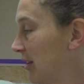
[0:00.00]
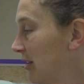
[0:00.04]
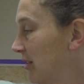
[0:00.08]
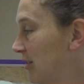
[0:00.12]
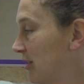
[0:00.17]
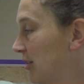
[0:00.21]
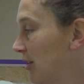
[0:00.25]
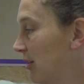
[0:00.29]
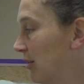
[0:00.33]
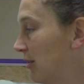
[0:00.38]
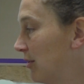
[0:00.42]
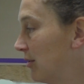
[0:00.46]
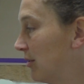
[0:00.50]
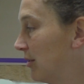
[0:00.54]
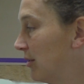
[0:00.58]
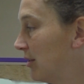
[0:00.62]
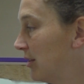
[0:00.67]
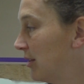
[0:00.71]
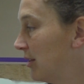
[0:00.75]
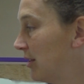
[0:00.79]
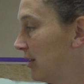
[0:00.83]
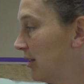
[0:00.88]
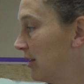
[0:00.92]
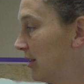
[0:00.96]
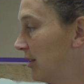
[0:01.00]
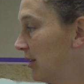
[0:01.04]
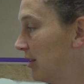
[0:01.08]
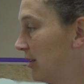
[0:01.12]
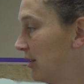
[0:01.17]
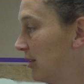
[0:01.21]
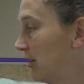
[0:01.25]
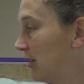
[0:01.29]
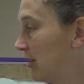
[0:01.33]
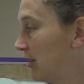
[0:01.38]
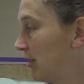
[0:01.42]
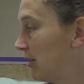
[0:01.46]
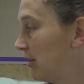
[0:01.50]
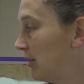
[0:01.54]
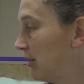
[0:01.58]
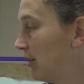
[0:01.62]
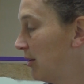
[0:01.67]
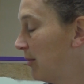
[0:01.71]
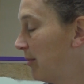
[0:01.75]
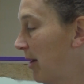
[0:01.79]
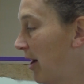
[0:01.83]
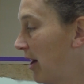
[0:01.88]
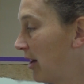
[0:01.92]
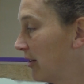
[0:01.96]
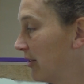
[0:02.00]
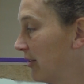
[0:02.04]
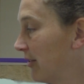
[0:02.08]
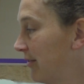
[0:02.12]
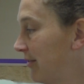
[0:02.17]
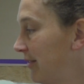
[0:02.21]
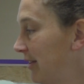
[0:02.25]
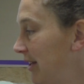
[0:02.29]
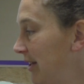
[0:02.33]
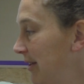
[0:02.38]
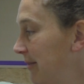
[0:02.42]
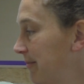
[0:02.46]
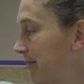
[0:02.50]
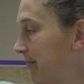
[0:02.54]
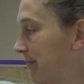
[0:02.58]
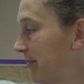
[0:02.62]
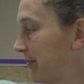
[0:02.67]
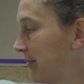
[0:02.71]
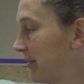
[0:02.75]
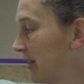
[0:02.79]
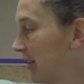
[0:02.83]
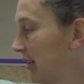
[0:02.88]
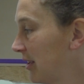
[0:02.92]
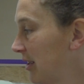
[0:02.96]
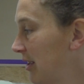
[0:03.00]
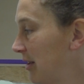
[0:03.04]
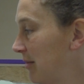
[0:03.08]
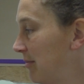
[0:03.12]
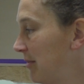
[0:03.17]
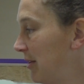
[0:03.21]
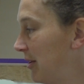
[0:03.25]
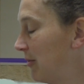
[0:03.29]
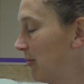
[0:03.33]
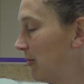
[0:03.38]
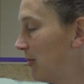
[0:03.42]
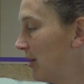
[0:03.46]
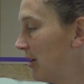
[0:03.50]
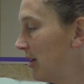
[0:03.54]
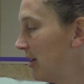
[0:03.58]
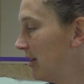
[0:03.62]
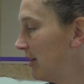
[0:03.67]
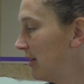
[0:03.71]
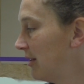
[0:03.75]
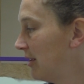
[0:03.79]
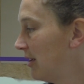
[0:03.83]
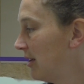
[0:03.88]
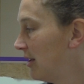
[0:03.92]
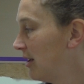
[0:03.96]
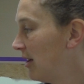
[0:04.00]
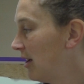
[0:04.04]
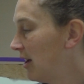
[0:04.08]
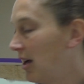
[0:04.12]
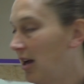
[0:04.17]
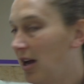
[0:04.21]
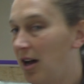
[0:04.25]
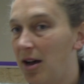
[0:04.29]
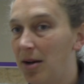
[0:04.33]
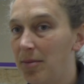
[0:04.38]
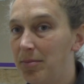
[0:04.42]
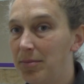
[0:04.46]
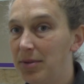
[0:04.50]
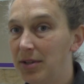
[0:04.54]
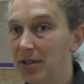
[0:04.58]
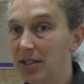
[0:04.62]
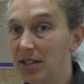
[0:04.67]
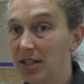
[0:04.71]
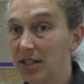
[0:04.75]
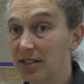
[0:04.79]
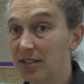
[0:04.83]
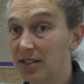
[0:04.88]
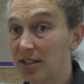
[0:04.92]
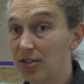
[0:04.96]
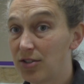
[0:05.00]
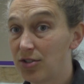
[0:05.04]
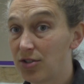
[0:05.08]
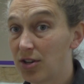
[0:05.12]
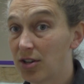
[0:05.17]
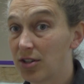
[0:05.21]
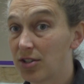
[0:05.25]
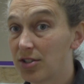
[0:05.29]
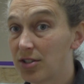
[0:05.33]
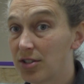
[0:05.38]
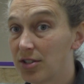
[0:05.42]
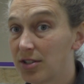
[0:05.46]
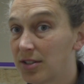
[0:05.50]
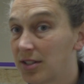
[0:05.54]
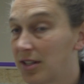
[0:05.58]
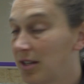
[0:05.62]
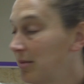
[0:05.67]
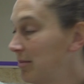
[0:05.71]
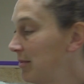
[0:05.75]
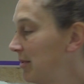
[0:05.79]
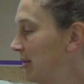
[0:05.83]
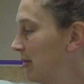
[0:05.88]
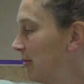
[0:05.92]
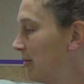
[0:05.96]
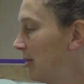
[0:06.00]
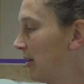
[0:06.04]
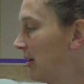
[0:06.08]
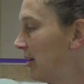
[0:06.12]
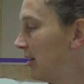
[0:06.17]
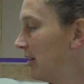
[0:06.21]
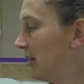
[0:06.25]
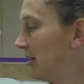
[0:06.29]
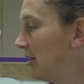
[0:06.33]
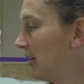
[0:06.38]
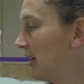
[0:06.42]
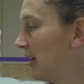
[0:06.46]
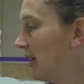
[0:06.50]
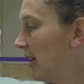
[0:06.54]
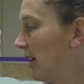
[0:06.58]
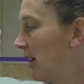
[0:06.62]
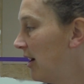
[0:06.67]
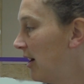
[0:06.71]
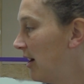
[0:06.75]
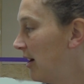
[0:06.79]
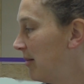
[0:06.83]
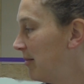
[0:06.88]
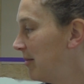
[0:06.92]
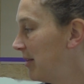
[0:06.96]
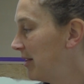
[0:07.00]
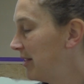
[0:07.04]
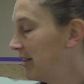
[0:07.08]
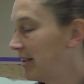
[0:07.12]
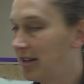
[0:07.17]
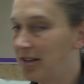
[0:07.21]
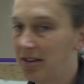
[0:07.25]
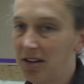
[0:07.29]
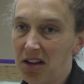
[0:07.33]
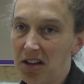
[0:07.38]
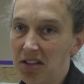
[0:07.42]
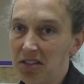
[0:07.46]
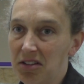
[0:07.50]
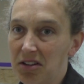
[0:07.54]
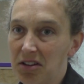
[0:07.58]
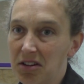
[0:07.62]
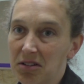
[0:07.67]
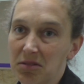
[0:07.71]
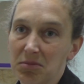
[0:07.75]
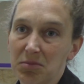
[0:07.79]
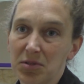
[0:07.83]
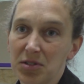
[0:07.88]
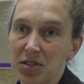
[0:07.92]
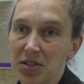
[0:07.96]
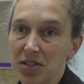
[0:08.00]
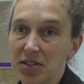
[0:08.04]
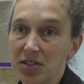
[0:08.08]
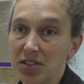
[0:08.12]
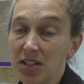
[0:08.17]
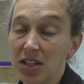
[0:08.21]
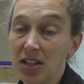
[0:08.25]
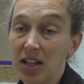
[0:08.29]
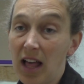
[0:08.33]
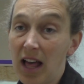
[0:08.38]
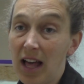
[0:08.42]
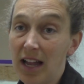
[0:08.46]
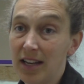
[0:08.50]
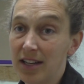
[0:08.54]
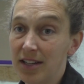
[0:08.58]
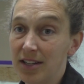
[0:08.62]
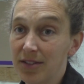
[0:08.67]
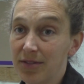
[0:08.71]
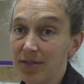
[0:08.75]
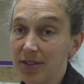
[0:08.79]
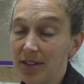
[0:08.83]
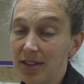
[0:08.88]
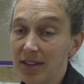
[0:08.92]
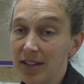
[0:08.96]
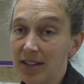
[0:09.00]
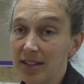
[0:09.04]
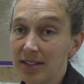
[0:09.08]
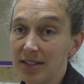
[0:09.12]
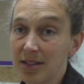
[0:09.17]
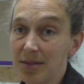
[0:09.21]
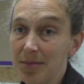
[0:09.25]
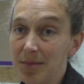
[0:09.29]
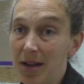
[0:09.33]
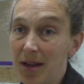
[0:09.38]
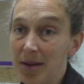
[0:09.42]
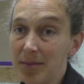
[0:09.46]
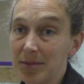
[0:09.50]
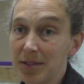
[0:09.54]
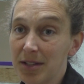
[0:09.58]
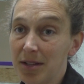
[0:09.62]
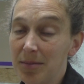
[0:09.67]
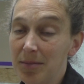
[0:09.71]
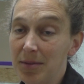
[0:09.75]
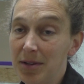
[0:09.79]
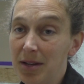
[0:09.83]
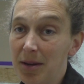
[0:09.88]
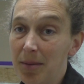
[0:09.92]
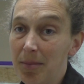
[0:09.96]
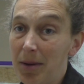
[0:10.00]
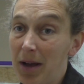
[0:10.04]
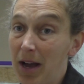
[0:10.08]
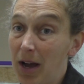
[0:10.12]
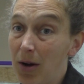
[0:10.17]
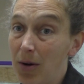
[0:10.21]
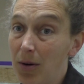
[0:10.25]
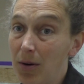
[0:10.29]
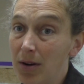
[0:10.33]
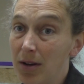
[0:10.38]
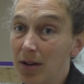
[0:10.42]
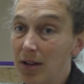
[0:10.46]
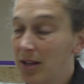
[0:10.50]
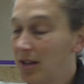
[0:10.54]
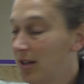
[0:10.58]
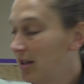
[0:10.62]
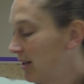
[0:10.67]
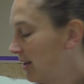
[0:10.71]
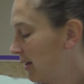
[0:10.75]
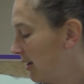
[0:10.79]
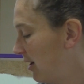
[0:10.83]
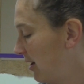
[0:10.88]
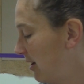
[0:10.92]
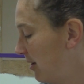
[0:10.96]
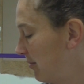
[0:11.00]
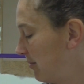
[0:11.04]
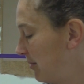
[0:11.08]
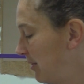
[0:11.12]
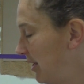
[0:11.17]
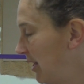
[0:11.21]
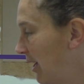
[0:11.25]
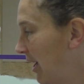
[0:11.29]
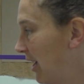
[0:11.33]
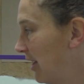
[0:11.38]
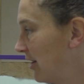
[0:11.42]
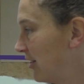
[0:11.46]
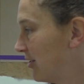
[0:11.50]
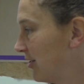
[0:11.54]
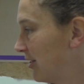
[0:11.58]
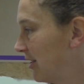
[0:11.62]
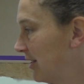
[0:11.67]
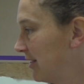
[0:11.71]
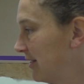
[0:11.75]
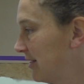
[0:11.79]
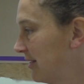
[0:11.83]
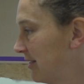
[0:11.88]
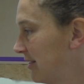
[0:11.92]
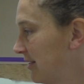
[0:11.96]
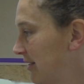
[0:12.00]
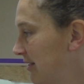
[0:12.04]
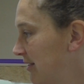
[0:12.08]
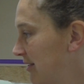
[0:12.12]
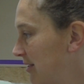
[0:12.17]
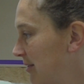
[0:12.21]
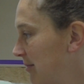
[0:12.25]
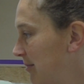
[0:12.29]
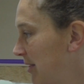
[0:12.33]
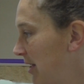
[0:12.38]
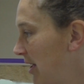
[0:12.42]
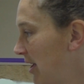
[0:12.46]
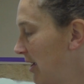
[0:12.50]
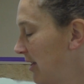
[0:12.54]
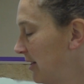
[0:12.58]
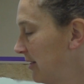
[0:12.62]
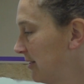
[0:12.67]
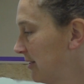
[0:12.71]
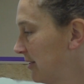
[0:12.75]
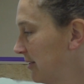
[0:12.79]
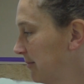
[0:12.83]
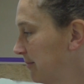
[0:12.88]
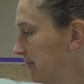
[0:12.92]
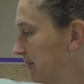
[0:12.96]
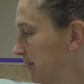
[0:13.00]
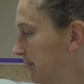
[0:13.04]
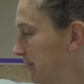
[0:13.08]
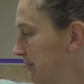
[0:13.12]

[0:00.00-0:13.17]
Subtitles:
So topography can be one, buildings and structures can be one, and then other. So there's a lot of different things that maps can be about beyond transit system lines.